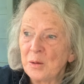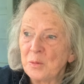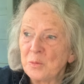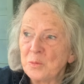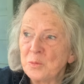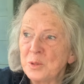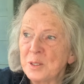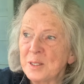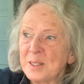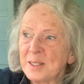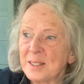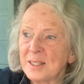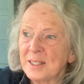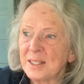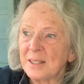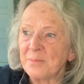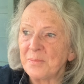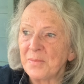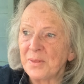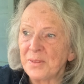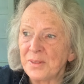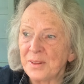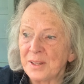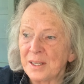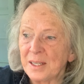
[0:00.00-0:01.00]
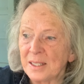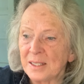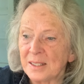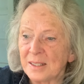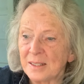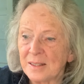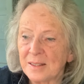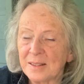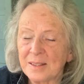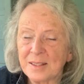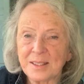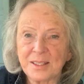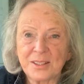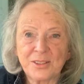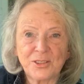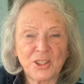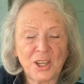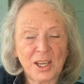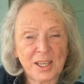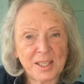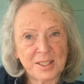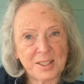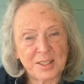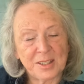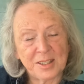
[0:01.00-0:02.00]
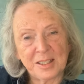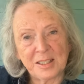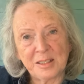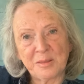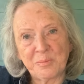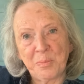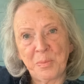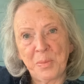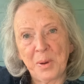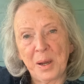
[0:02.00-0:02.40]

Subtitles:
was something suggested